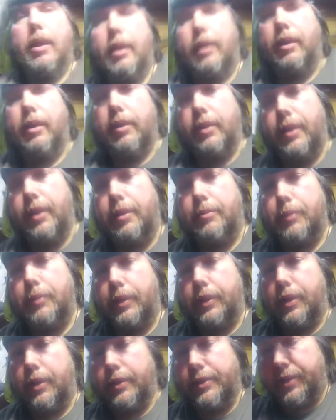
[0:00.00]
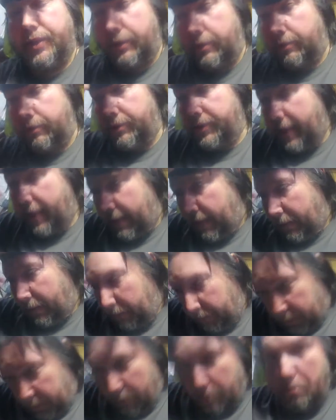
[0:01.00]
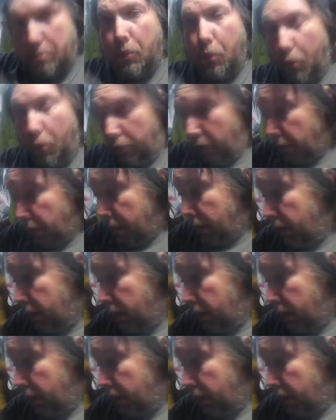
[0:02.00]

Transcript: am going to take that off, you moron.